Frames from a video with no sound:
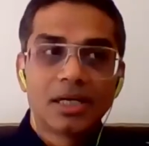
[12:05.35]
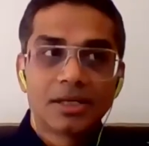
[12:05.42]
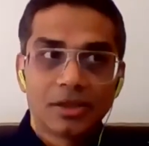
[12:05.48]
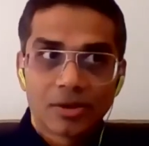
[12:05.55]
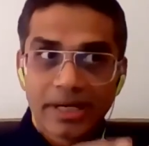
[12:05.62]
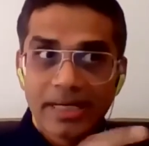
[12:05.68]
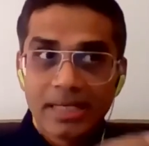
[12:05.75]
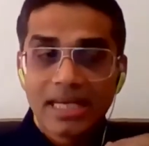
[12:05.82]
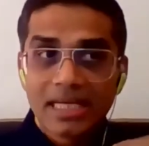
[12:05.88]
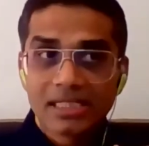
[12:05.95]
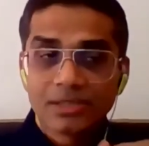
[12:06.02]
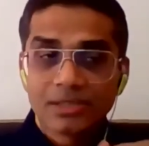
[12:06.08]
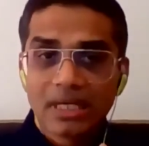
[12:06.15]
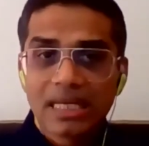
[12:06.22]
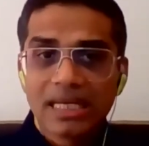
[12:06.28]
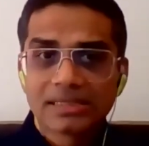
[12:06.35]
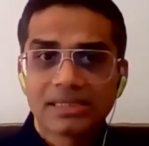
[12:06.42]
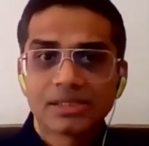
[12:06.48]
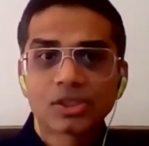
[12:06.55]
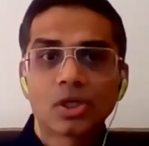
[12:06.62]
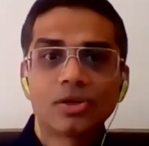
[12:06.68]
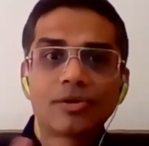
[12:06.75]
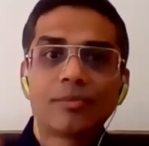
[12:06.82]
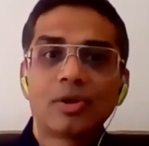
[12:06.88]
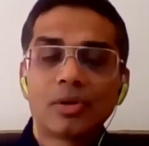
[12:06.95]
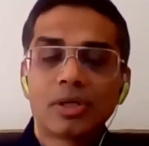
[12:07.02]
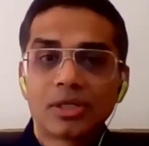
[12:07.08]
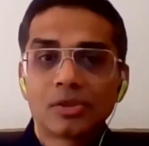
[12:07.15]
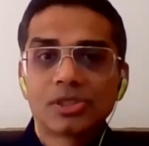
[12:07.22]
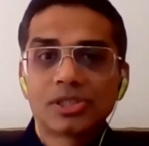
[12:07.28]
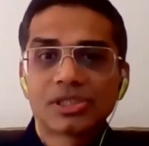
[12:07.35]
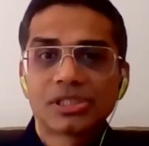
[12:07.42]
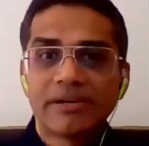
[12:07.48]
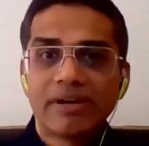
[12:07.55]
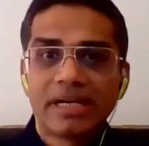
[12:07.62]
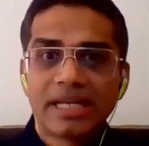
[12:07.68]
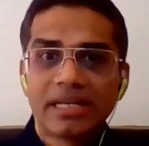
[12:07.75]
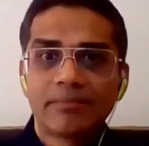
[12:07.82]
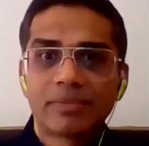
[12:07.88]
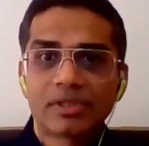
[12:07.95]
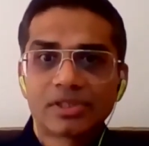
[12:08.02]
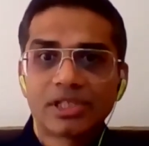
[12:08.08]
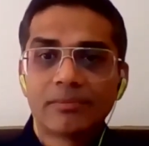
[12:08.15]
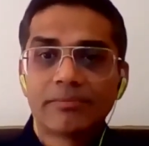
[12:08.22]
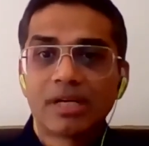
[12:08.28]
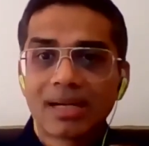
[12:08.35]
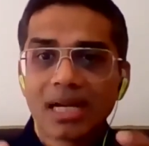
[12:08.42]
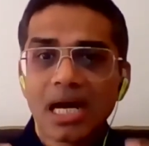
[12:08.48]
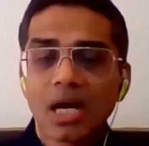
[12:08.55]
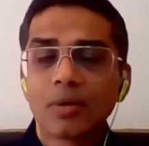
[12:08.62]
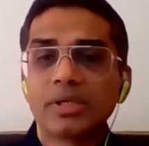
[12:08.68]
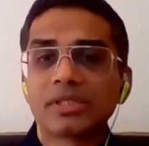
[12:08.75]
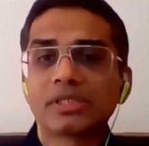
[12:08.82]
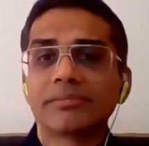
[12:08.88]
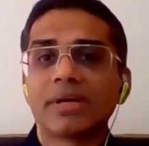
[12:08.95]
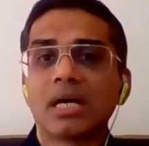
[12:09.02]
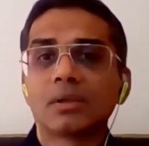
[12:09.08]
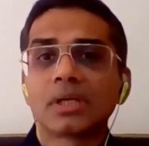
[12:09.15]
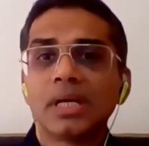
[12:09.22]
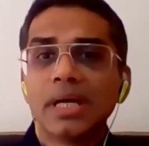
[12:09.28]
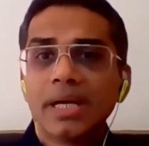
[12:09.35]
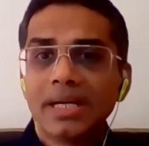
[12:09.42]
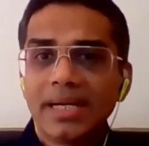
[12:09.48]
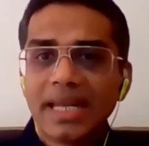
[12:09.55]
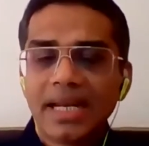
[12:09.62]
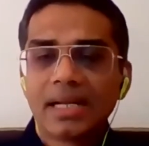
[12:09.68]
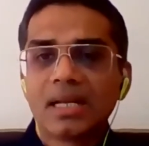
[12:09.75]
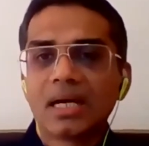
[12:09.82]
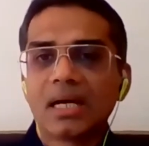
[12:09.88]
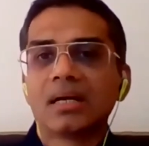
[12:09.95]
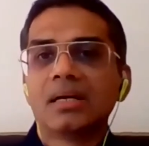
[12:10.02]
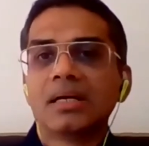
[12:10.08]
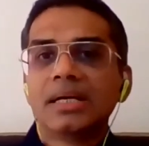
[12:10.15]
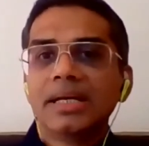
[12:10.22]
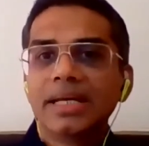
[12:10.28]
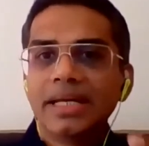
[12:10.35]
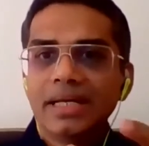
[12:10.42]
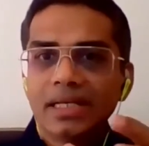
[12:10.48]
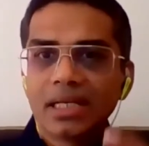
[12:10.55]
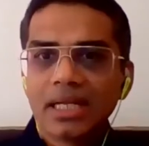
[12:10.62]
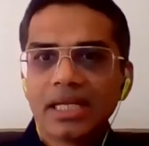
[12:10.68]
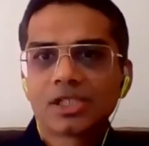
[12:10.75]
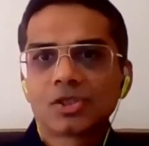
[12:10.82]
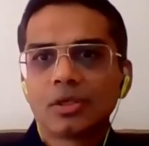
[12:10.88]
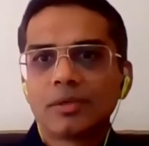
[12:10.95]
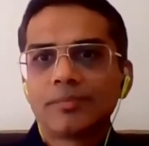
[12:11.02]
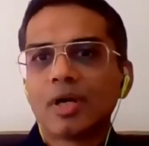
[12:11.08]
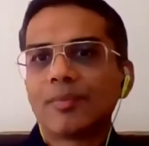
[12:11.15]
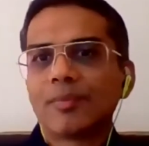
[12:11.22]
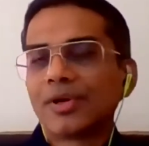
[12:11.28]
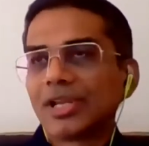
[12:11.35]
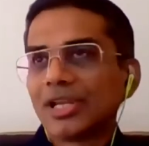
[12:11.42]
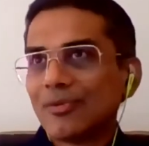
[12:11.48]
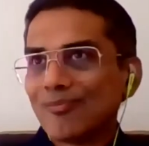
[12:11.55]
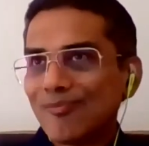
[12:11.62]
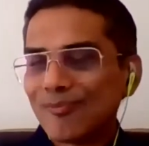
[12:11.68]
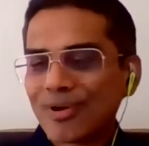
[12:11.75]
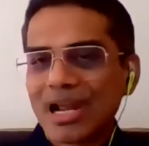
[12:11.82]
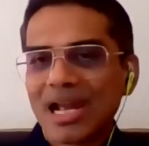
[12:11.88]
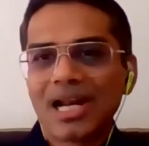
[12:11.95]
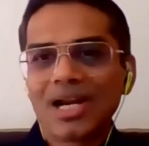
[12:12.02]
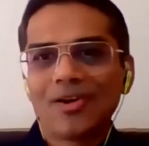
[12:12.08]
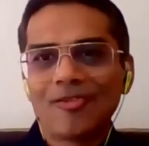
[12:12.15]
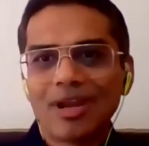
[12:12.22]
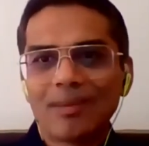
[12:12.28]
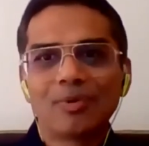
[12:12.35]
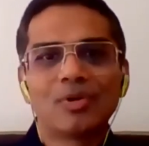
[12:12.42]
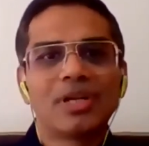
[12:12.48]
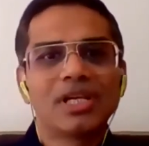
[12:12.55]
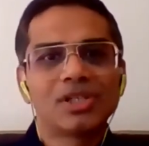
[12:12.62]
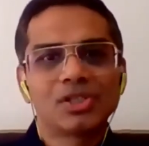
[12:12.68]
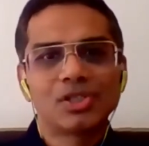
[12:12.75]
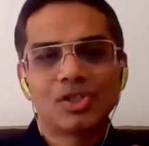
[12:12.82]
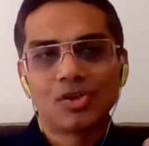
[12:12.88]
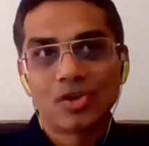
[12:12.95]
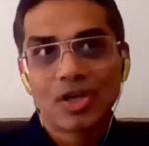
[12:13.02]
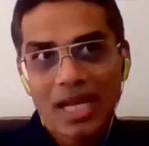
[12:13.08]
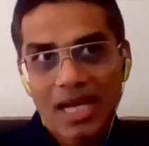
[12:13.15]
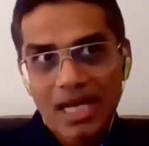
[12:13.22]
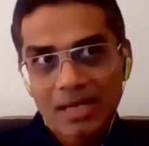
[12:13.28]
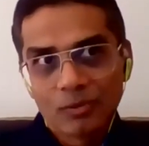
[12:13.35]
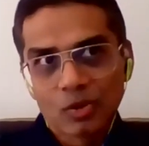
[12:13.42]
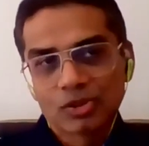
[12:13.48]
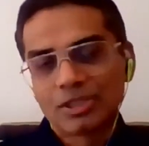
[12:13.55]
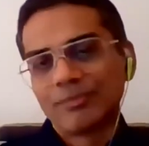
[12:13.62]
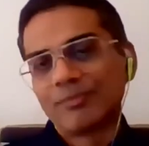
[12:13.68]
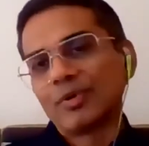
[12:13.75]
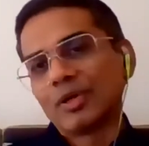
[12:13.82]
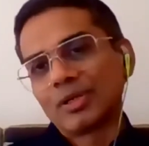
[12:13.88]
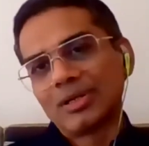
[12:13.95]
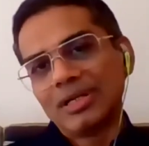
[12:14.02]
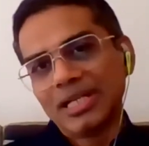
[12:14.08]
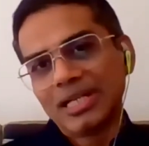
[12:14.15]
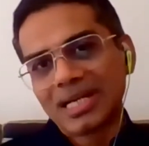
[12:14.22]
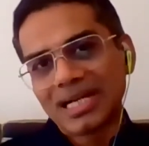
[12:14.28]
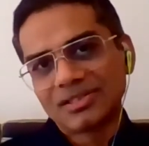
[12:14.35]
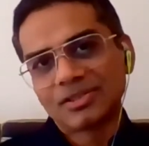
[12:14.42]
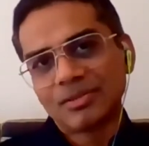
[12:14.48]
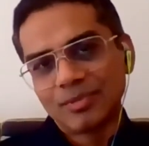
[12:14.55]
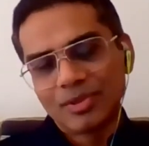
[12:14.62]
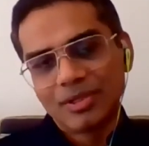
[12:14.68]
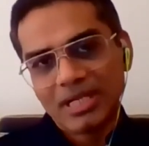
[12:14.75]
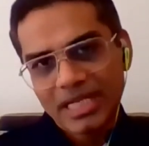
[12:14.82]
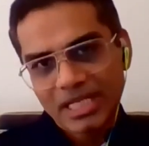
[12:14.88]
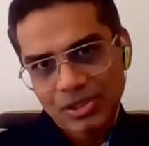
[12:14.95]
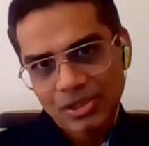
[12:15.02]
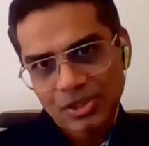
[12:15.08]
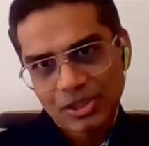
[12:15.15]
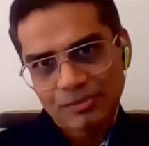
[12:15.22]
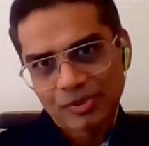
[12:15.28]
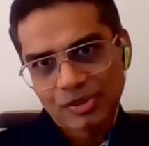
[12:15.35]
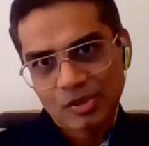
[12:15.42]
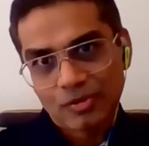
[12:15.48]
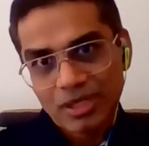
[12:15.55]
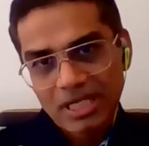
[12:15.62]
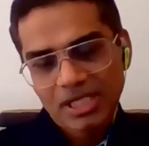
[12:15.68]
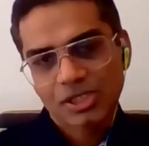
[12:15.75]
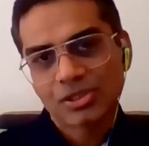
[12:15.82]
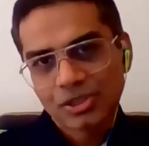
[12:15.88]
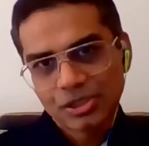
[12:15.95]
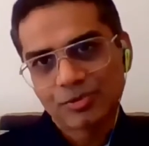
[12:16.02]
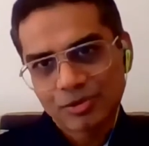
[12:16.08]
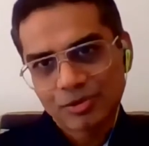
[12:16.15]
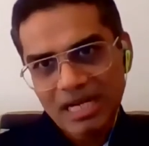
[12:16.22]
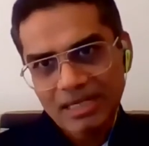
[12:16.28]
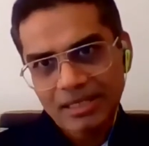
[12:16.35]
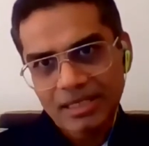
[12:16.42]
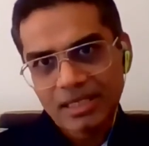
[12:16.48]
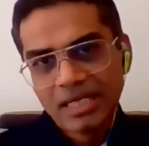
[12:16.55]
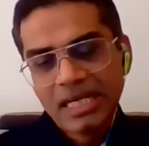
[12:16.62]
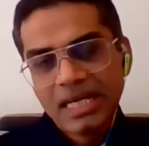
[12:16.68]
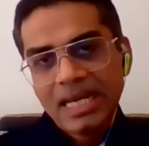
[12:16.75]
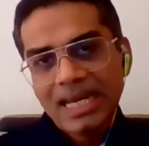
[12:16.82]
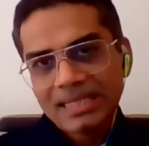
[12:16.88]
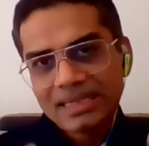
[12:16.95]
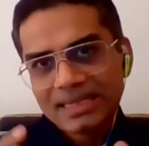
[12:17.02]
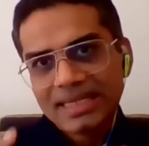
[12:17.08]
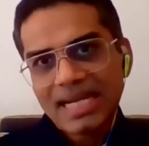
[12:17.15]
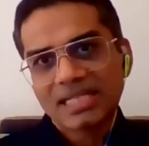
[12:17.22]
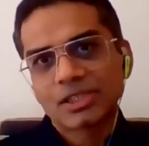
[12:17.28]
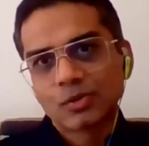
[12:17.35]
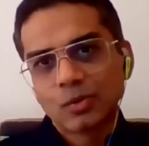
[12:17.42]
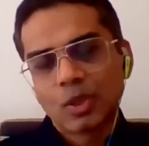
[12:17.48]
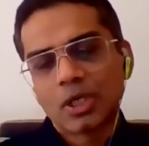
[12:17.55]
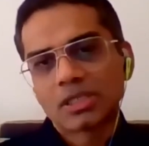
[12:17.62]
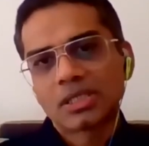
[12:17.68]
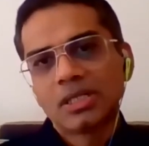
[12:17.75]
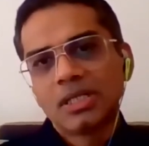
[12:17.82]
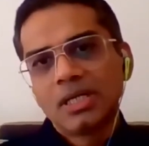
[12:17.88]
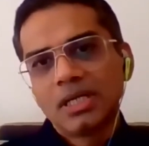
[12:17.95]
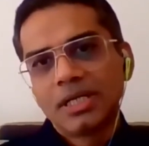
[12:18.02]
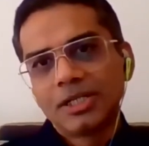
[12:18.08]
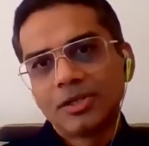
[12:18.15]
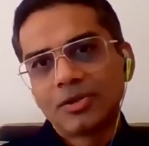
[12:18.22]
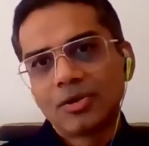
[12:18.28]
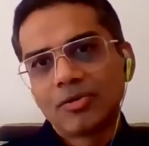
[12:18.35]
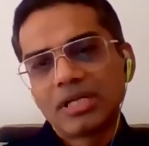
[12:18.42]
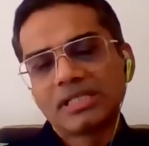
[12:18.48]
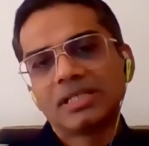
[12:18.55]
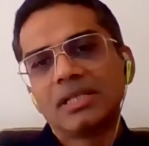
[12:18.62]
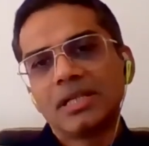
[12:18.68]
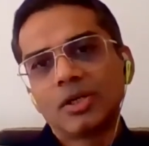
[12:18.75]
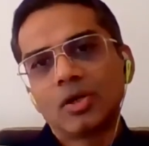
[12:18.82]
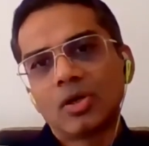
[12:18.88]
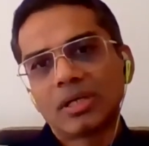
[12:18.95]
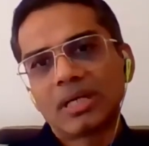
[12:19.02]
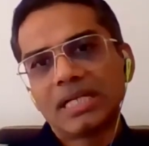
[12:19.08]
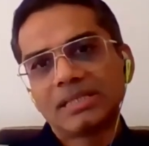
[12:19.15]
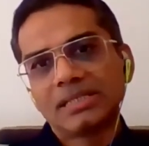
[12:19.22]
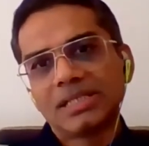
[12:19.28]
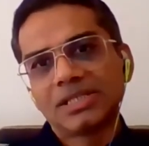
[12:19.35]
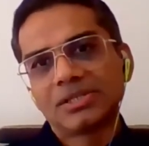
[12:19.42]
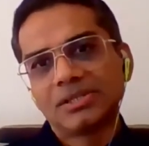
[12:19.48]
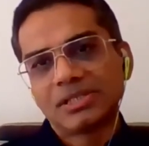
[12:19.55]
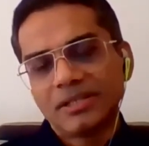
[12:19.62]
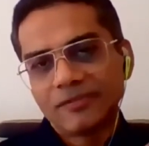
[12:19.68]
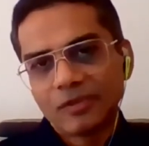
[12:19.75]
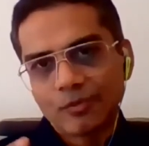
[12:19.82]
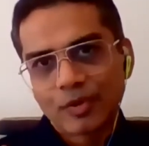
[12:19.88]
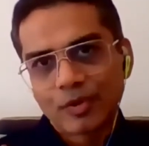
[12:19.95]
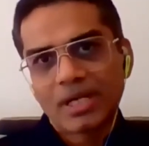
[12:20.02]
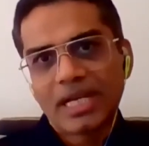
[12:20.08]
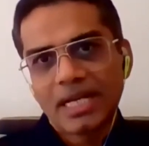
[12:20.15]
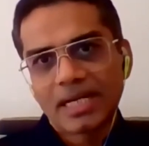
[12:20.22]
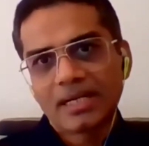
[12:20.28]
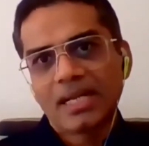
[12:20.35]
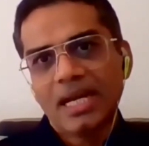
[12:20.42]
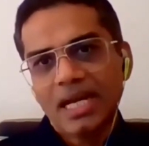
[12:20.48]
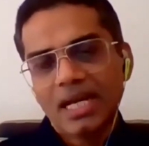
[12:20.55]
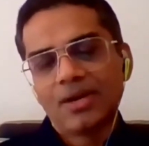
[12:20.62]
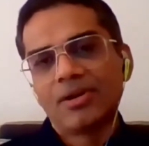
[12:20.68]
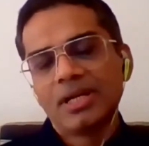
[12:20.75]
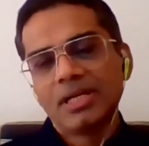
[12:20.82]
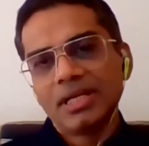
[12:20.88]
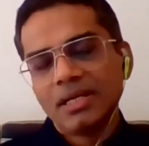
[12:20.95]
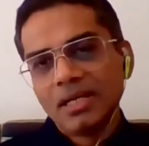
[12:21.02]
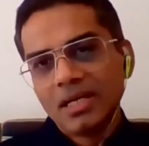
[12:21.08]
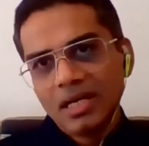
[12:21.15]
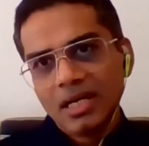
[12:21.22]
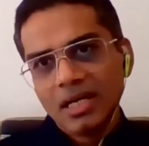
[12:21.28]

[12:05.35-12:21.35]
Intangible assets contributed to just 17%. But now it's about data, intellectual property, brand, reputation, and most importantly, customer relationships. So relationships matter. And that's what, resilient organizations have to protect and really